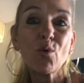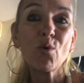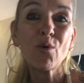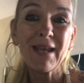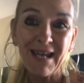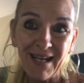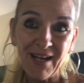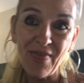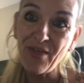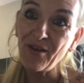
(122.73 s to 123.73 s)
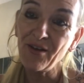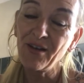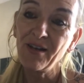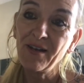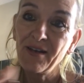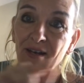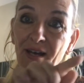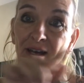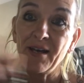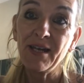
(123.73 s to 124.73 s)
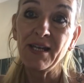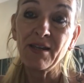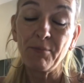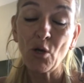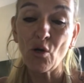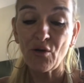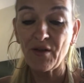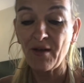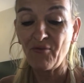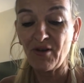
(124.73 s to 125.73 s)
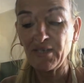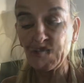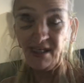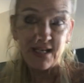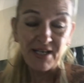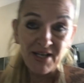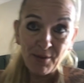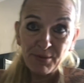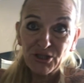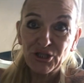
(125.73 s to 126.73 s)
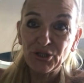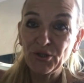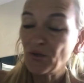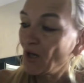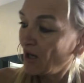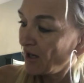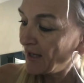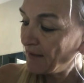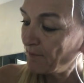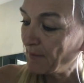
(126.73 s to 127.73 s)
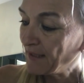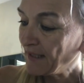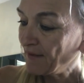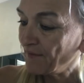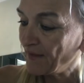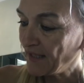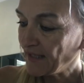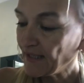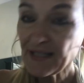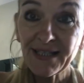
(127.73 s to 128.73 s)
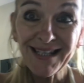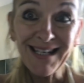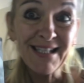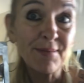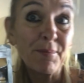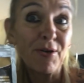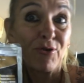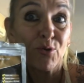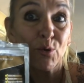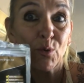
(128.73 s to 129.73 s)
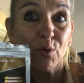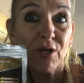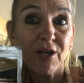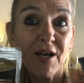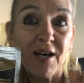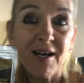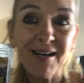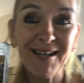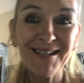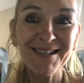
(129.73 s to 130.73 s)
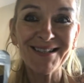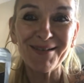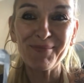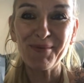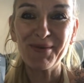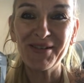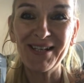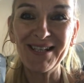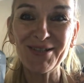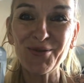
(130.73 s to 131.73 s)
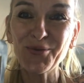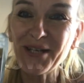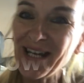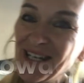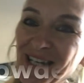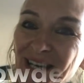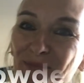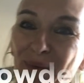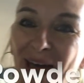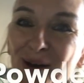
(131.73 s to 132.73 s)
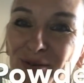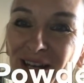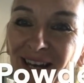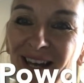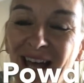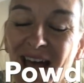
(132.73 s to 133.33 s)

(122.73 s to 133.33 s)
all in the blog that I'm writing. Number two, I believe this is a miracle supplement. It's called Inulin Powder.